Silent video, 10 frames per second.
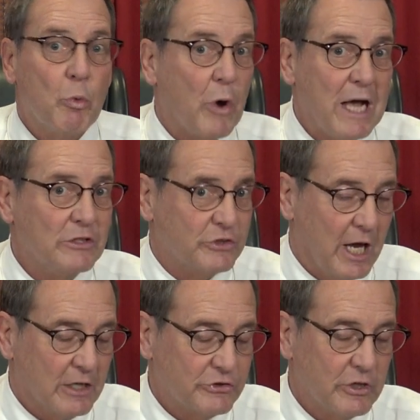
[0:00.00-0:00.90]

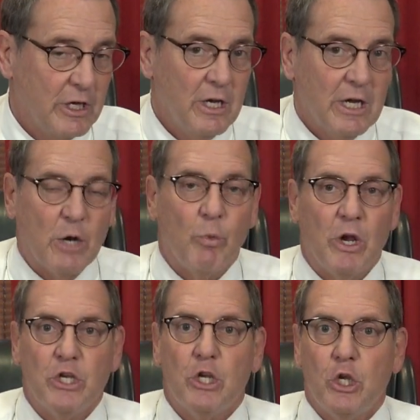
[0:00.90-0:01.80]
process. And
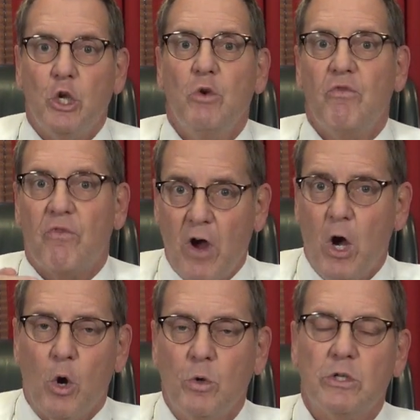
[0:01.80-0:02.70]
when you
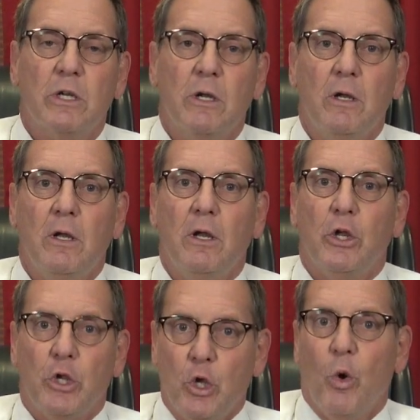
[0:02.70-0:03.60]
vote,
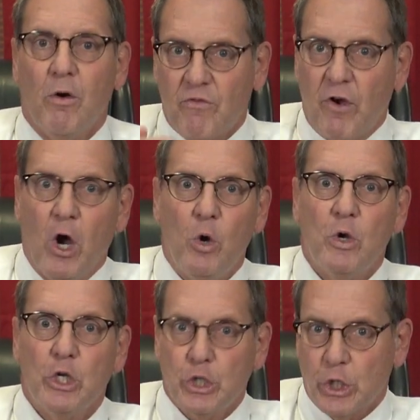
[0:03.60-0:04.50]
your
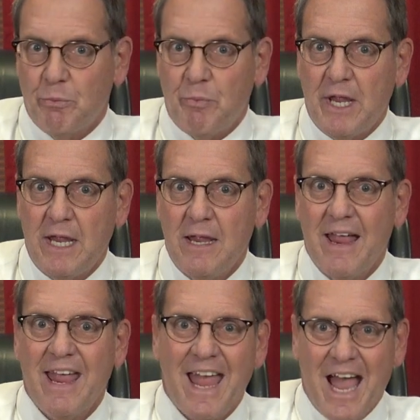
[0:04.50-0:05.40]
vote should be
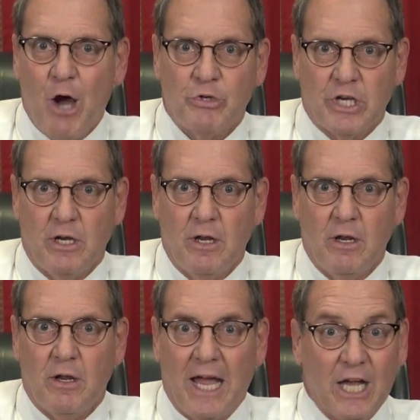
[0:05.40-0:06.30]
counted
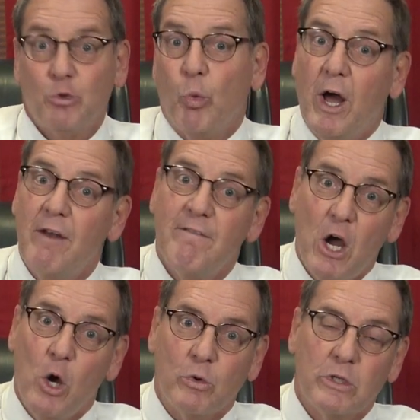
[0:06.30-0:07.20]
as one
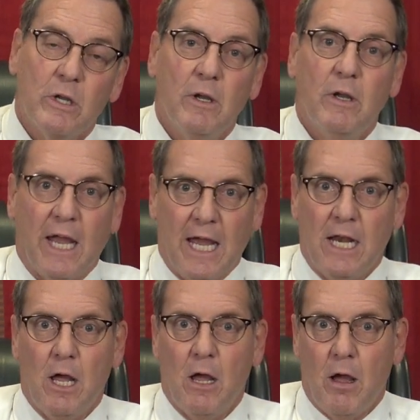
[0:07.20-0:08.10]
vote.
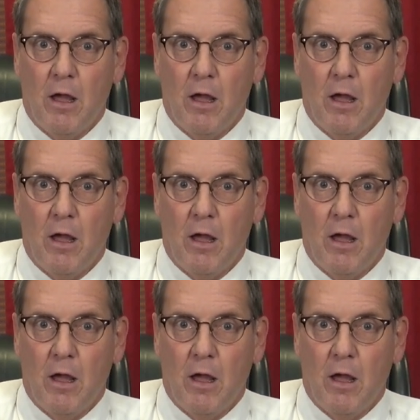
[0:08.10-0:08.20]
And